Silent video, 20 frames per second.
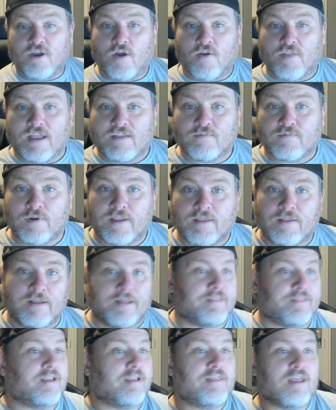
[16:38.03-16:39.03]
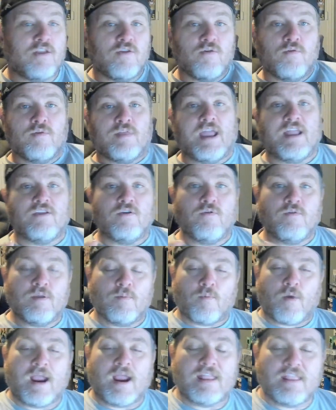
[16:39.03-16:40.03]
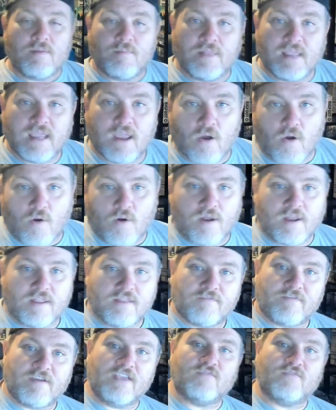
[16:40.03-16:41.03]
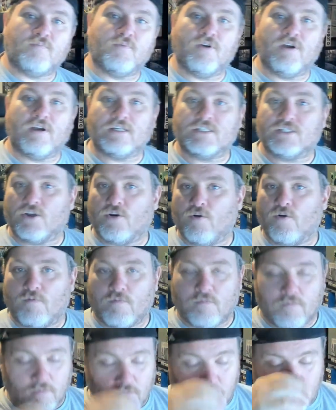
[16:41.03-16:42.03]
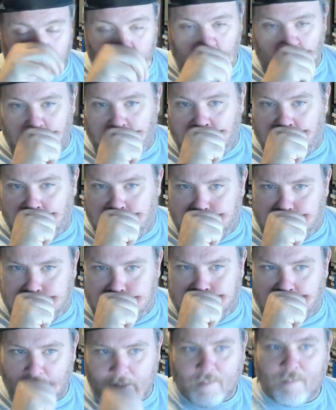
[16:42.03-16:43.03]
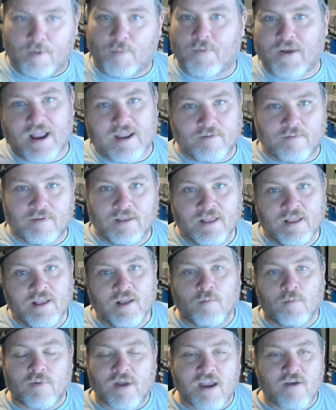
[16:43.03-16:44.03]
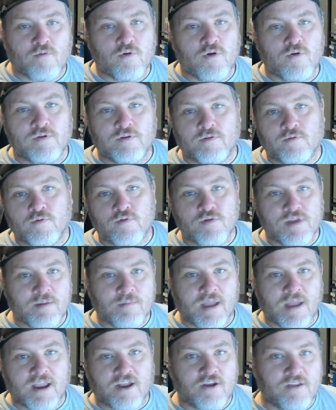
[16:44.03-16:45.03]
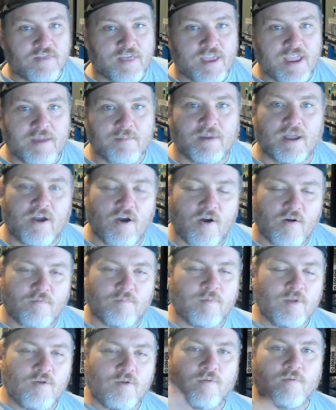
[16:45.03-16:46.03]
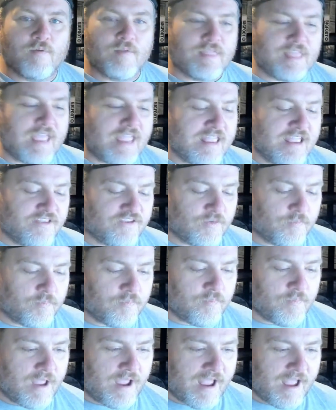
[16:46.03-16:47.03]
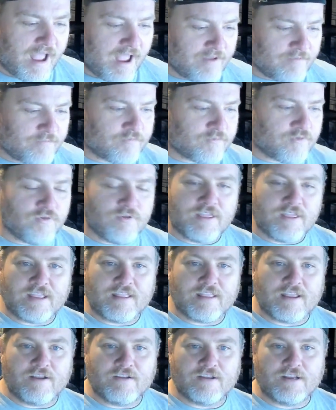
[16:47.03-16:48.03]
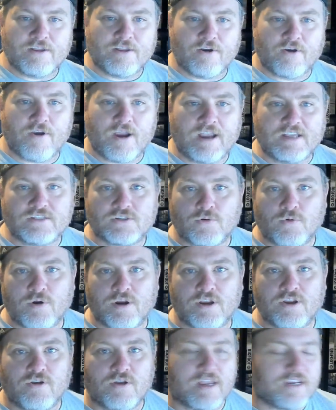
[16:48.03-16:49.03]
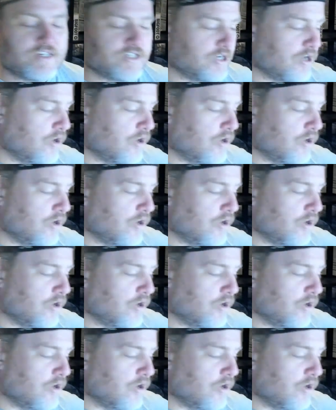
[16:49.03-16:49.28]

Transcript: That's why they do them randomly on Facebook. So I'm probably ruining my good thing, but you know, they need some. I truly think that they're a great store, and you guys should go